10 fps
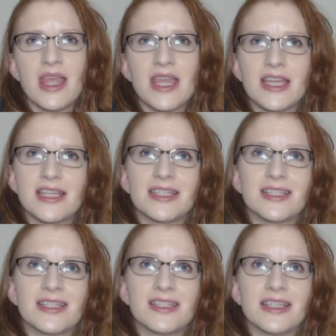
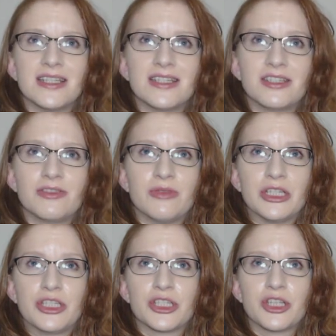And it's
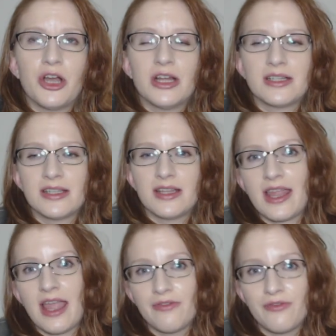it's just hard to
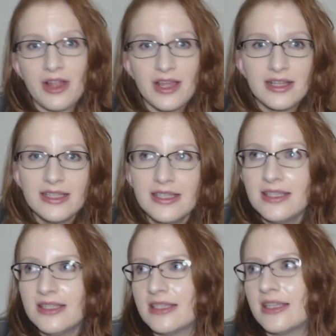like have
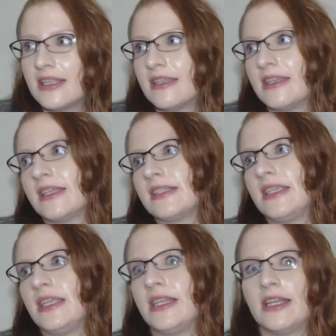friends and then like
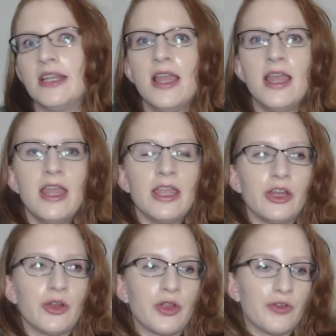see that
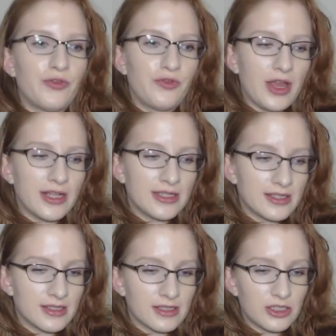you know your
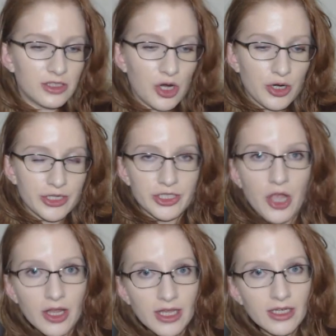friends aren't
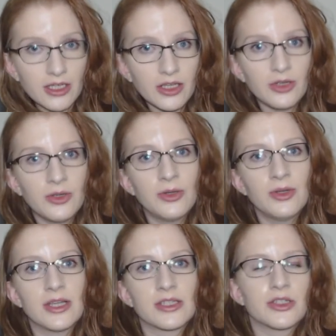talking to
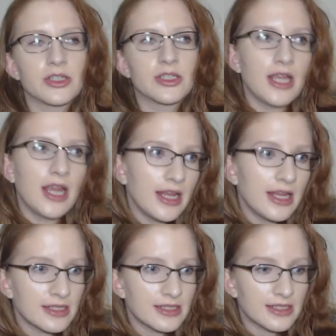you because they're
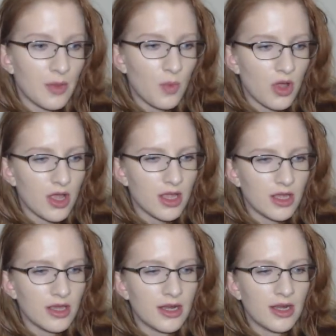dating
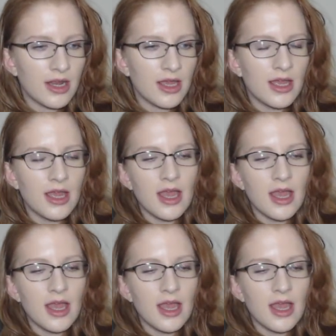someone